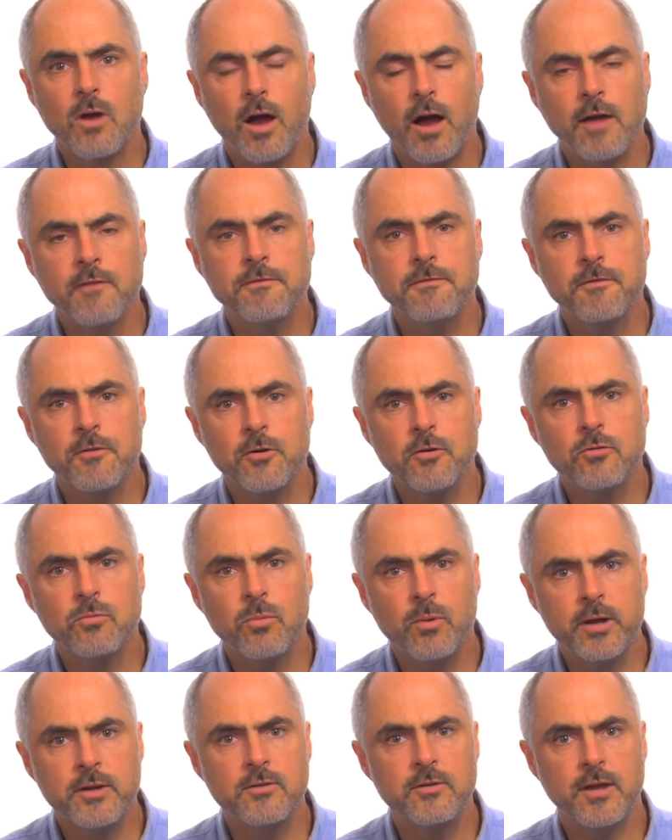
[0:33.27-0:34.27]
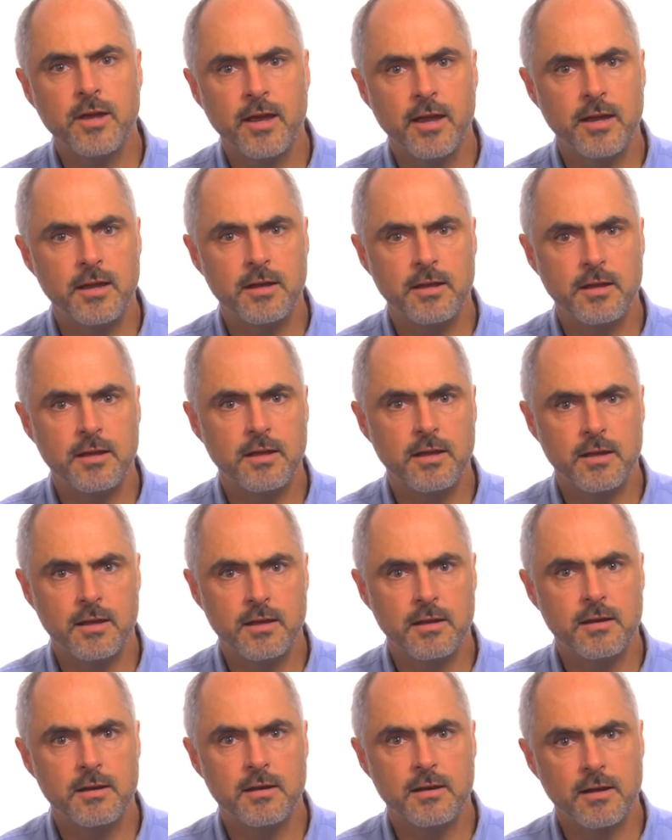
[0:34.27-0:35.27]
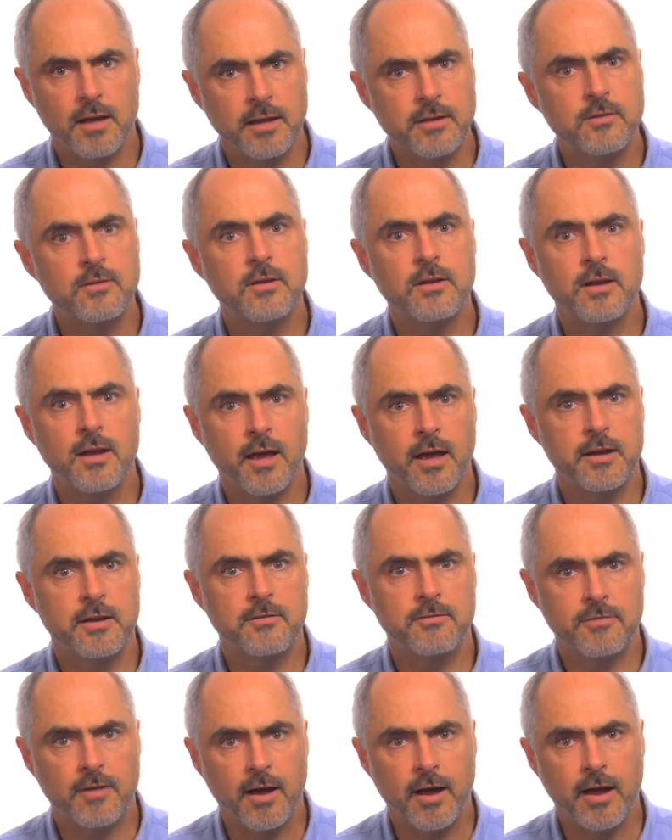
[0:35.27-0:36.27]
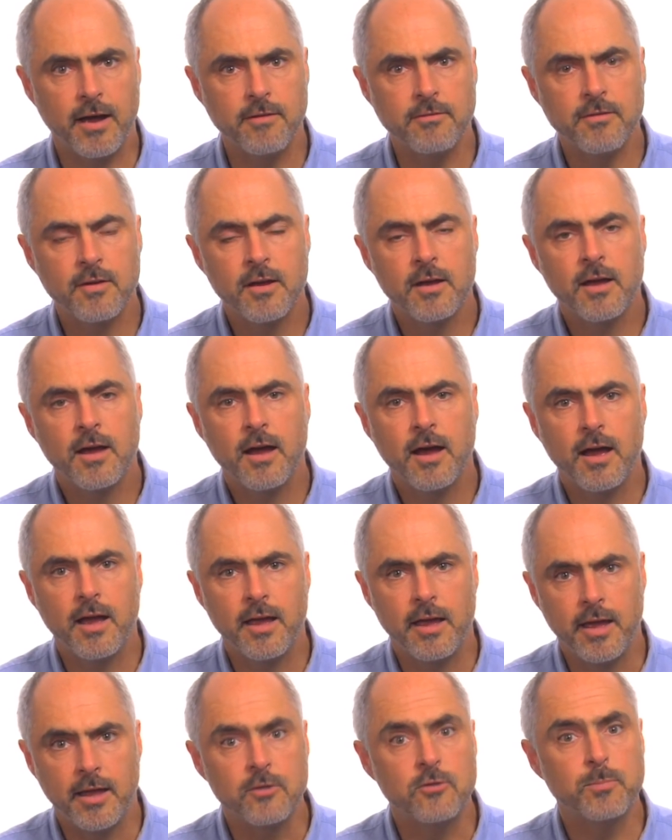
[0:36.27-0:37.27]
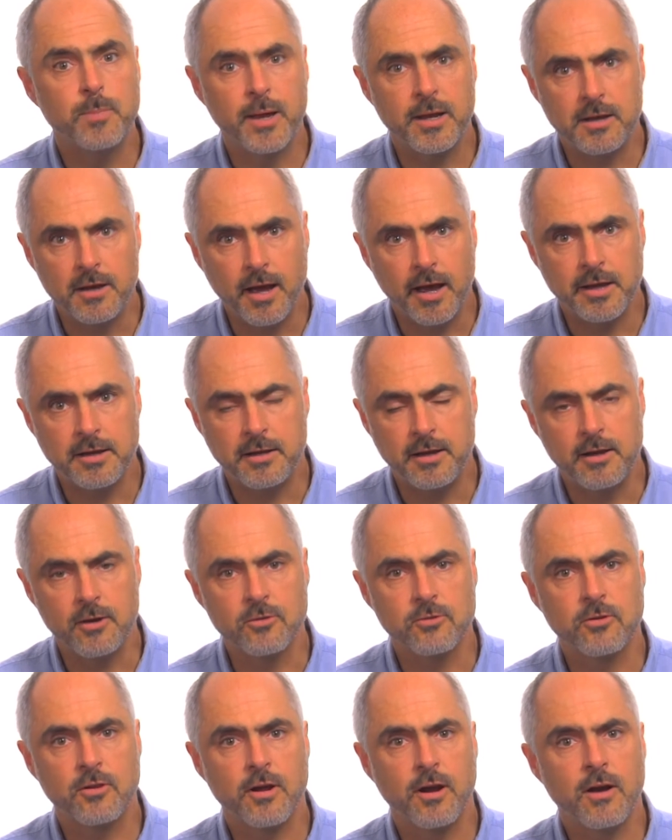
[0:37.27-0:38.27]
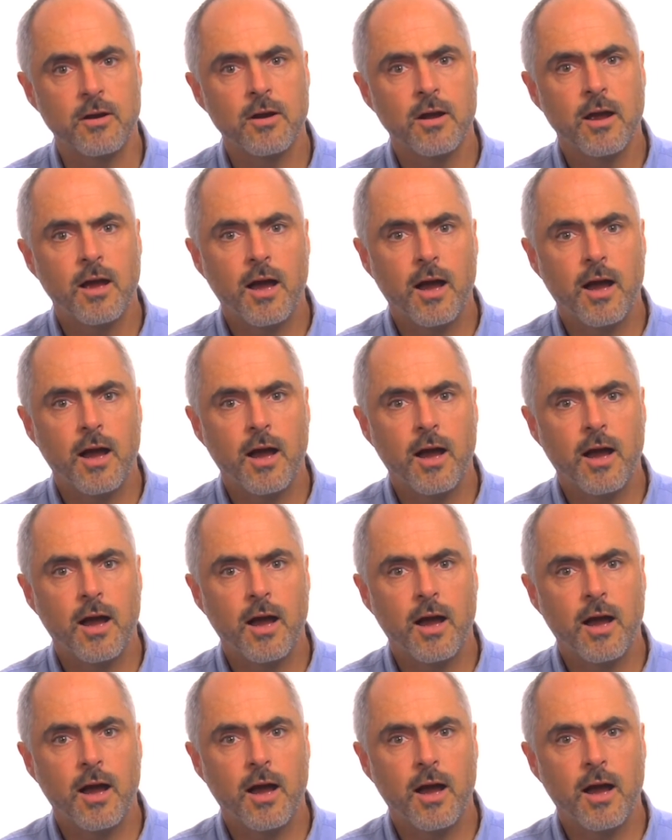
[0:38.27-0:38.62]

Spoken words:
I first went to Haiti in 1995 and spent 9 years there.